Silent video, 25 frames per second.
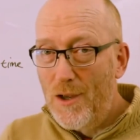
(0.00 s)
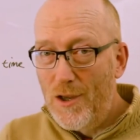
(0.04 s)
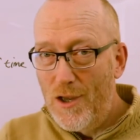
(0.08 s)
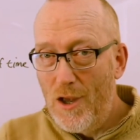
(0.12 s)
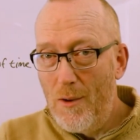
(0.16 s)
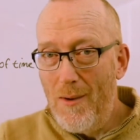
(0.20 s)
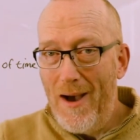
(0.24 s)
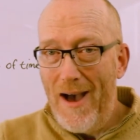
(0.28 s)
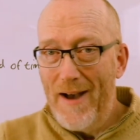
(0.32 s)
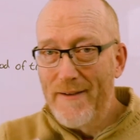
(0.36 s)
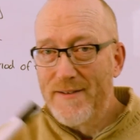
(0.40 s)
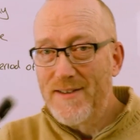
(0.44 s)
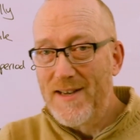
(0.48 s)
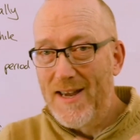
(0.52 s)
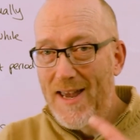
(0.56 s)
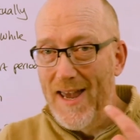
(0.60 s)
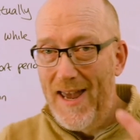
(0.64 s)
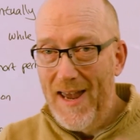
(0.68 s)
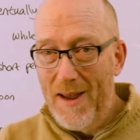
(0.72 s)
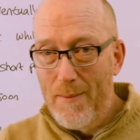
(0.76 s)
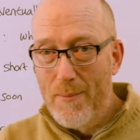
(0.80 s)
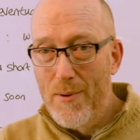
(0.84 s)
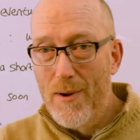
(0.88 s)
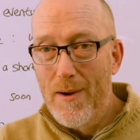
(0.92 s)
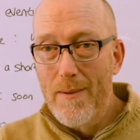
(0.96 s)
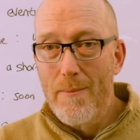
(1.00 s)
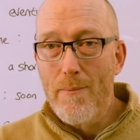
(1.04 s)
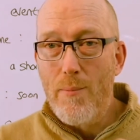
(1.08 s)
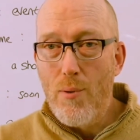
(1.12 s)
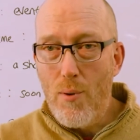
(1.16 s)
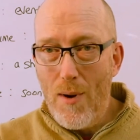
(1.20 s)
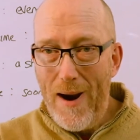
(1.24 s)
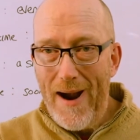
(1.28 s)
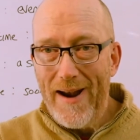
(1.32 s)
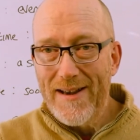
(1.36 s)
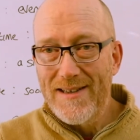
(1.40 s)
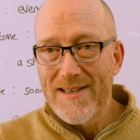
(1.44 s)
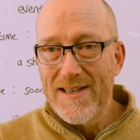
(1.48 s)
you have to keep
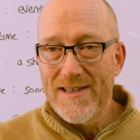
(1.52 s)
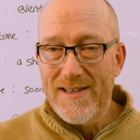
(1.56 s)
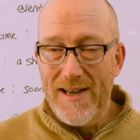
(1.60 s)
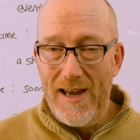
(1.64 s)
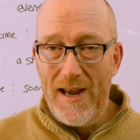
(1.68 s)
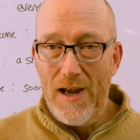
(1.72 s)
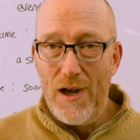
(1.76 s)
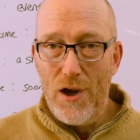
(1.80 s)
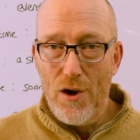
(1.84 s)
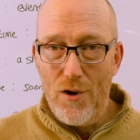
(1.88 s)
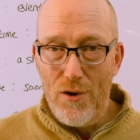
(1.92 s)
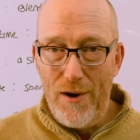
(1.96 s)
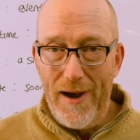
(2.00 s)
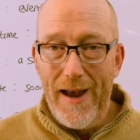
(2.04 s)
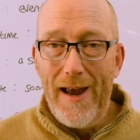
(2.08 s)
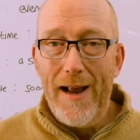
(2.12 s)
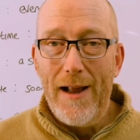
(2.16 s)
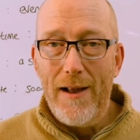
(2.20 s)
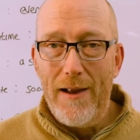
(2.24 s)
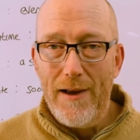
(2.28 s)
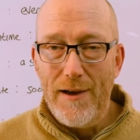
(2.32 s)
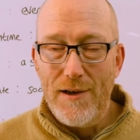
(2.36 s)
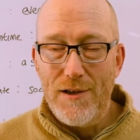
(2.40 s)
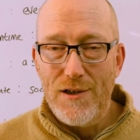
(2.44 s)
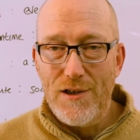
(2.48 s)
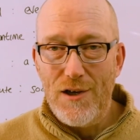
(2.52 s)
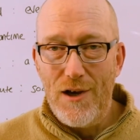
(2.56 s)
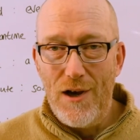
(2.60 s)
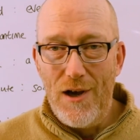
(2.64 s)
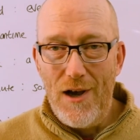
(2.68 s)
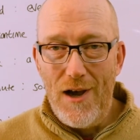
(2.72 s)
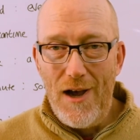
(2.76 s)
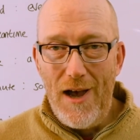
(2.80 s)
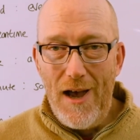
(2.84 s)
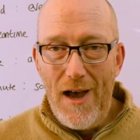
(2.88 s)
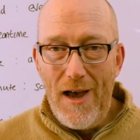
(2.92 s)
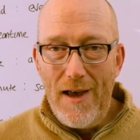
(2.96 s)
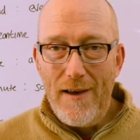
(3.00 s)
practicing your English.
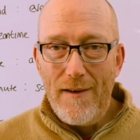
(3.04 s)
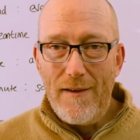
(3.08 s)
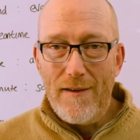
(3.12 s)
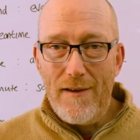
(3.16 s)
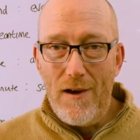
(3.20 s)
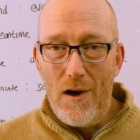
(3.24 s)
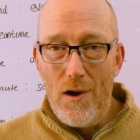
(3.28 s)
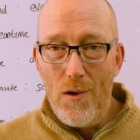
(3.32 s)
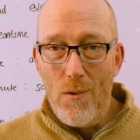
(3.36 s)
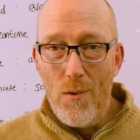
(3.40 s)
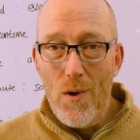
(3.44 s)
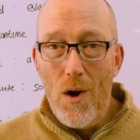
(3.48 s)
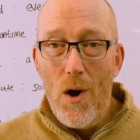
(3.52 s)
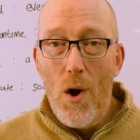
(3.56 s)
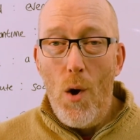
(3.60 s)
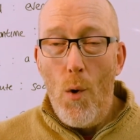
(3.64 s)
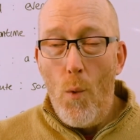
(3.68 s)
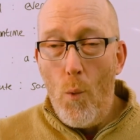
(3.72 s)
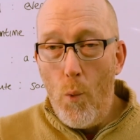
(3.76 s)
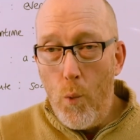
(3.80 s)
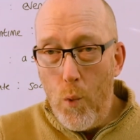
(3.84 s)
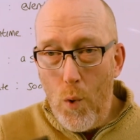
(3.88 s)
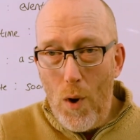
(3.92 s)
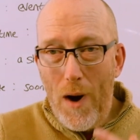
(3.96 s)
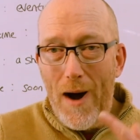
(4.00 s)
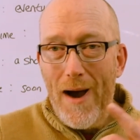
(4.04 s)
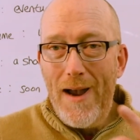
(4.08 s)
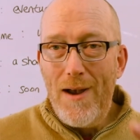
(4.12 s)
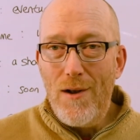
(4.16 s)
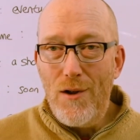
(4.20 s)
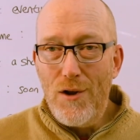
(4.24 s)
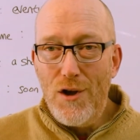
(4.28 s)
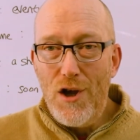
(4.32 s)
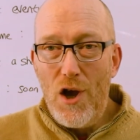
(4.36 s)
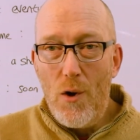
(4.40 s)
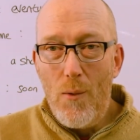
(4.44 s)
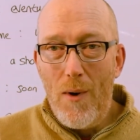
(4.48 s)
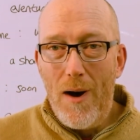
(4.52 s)
So,
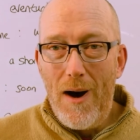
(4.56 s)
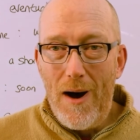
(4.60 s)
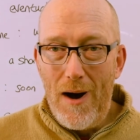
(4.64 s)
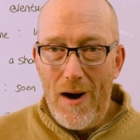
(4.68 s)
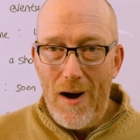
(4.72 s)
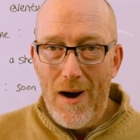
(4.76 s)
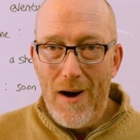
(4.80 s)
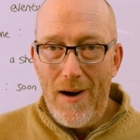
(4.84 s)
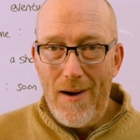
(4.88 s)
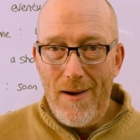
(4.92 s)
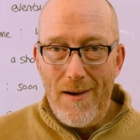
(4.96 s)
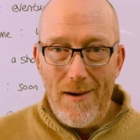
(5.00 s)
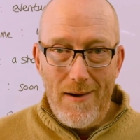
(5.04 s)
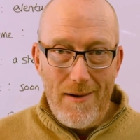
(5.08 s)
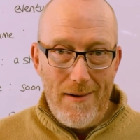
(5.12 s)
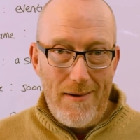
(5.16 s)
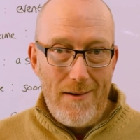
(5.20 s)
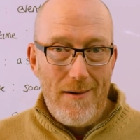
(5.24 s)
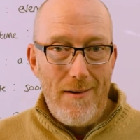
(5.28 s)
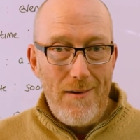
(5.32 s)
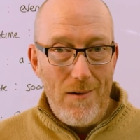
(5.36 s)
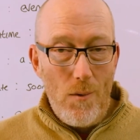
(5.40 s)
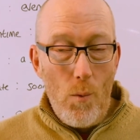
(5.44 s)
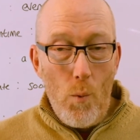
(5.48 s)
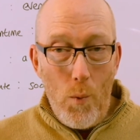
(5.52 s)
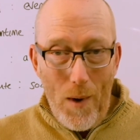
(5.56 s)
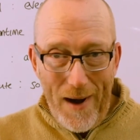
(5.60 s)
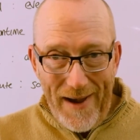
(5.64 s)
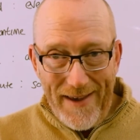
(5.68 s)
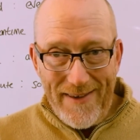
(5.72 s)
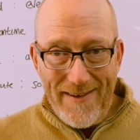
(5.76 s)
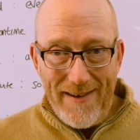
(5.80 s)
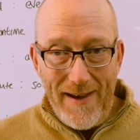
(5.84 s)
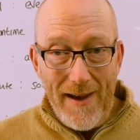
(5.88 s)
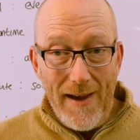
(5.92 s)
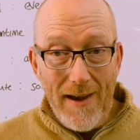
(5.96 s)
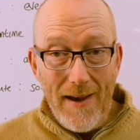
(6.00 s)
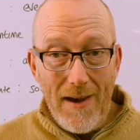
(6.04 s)
while you are
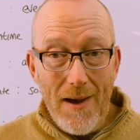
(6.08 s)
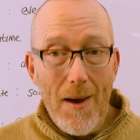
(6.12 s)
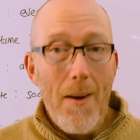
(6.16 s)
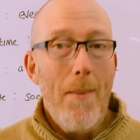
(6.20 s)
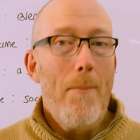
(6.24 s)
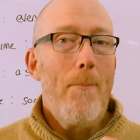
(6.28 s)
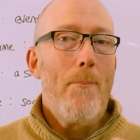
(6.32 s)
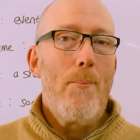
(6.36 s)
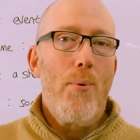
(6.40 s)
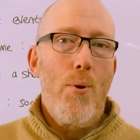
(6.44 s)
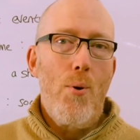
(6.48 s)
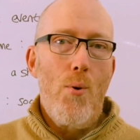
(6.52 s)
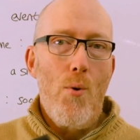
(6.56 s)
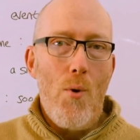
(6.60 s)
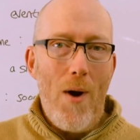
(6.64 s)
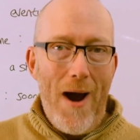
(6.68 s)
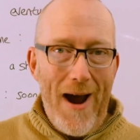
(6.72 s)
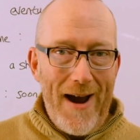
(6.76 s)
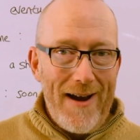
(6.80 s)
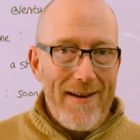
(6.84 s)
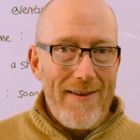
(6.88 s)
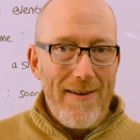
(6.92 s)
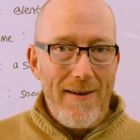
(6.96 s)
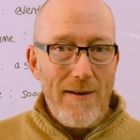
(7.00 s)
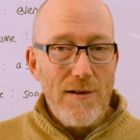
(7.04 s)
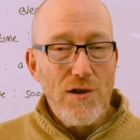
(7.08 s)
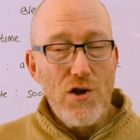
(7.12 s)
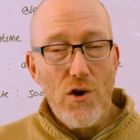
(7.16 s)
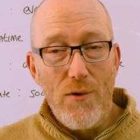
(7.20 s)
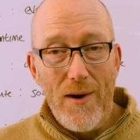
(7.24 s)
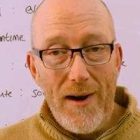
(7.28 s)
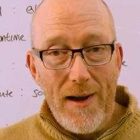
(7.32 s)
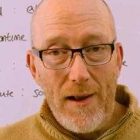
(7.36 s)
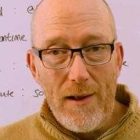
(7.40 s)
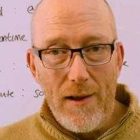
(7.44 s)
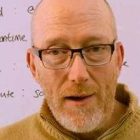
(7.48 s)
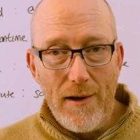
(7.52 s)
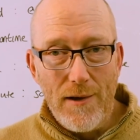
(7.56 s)
waiting, practice your
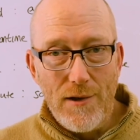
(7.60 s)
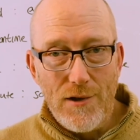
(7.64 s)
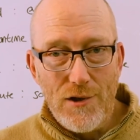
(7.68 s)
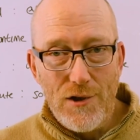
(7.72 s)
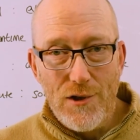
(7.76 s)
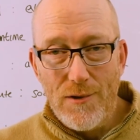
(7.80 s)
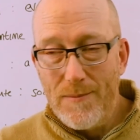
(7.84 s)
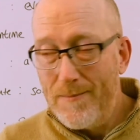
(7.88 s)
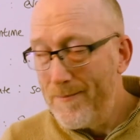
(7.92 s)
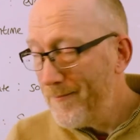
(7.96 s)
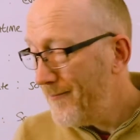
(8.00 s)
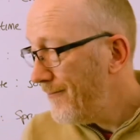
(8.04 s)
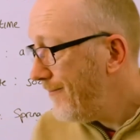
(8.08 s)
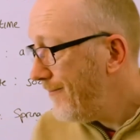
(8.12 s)
English.